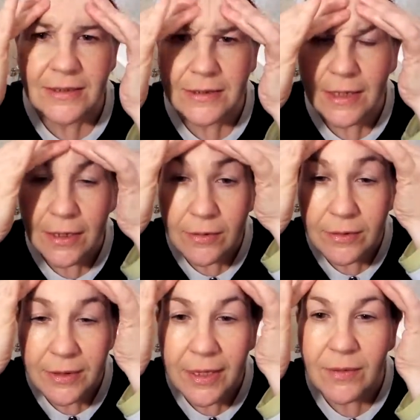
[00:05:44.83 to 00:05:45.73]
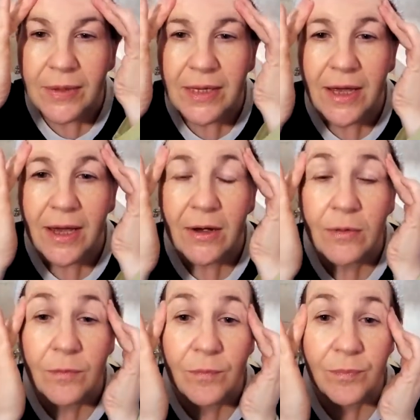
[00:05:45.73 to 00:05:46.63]
So there we
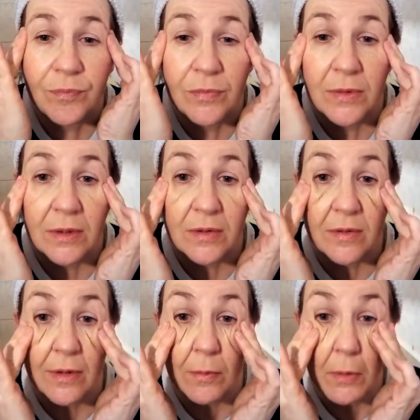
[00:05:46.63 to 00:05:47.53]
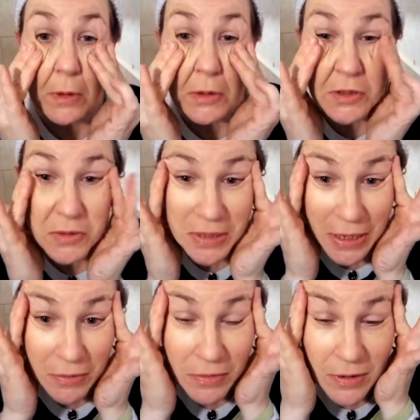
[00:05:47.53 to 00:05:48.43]
go. So that we're going to do
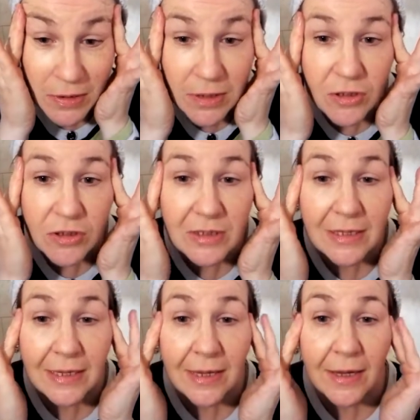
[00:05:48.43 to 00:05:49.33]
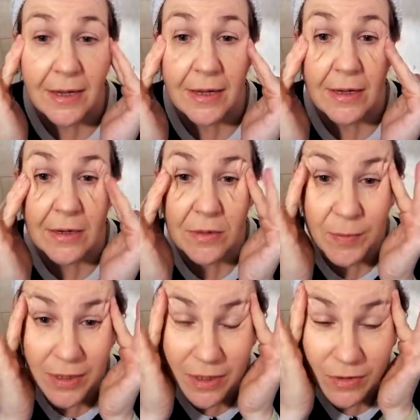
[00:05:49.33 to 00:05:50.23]
now, just a little
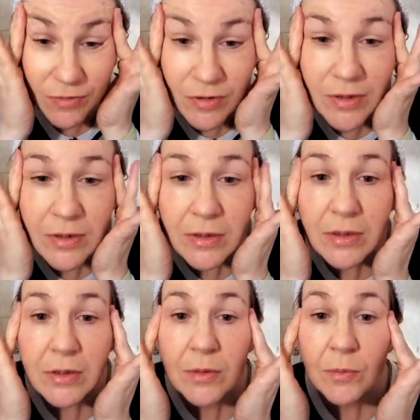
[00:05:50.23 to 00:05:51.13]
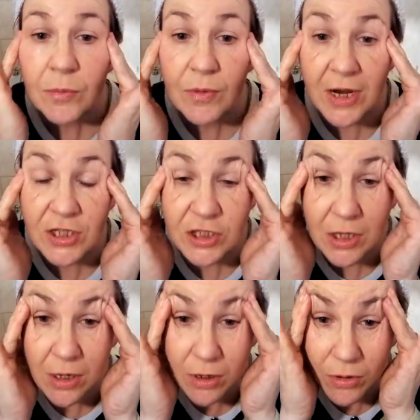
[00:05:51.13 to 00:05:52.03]
bit of
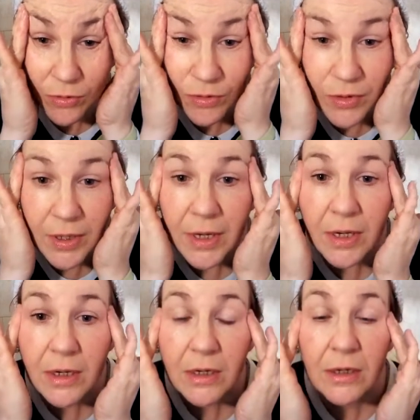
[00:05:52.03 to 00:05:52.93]
pressure on the